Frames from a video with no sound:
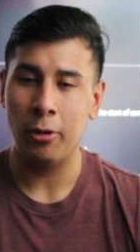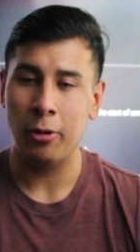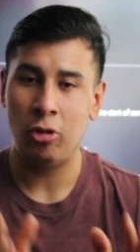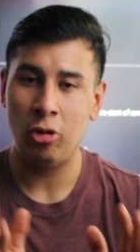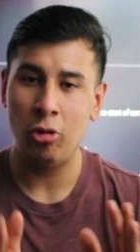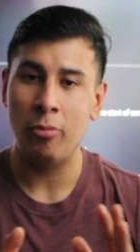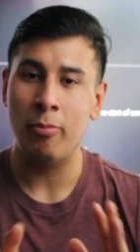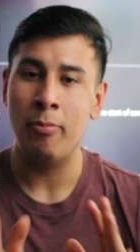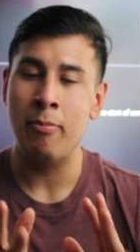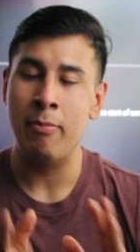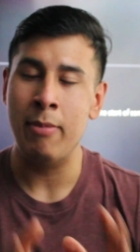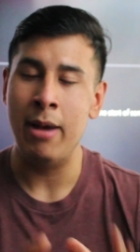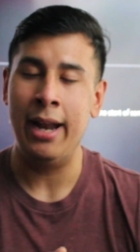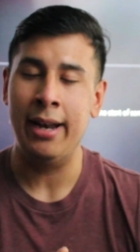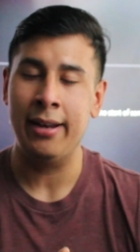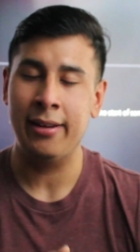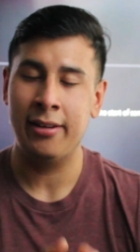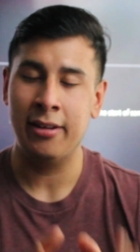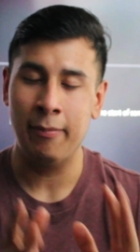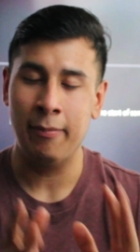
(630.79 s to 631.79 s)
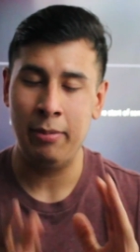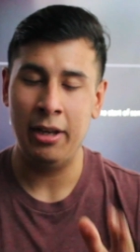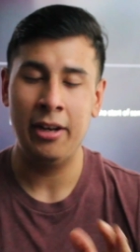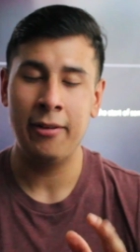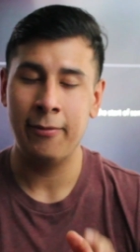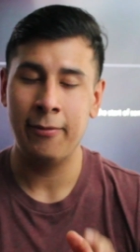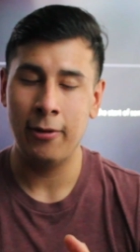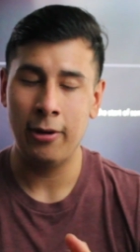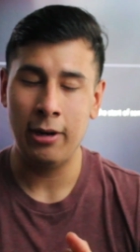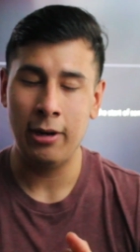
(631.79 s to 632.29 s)
two men competing
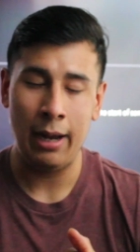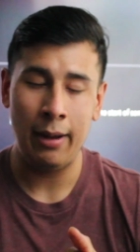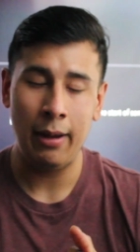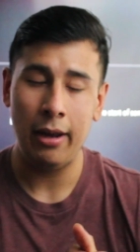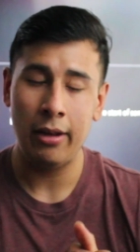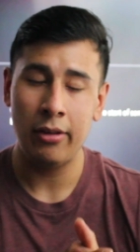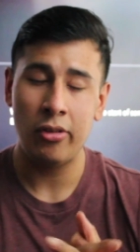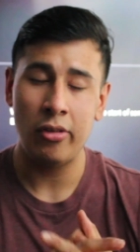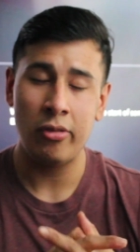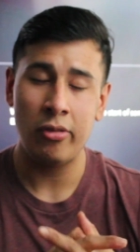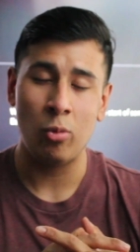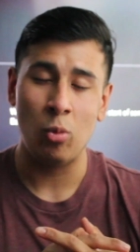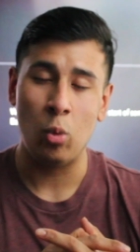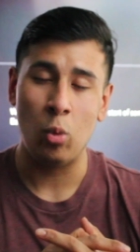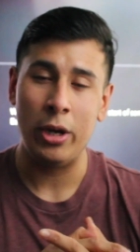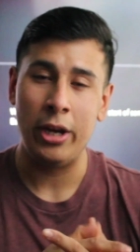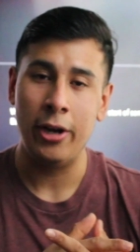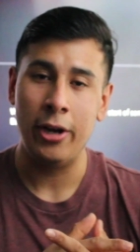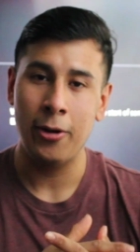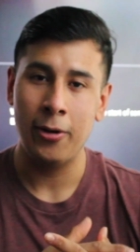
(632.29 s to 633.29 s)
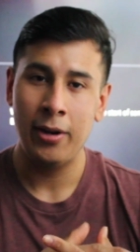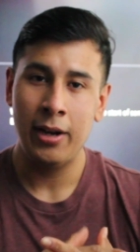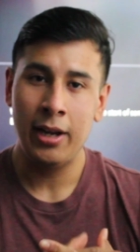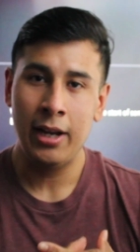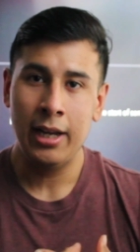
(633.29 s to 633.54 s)
for her. I, it's just weird.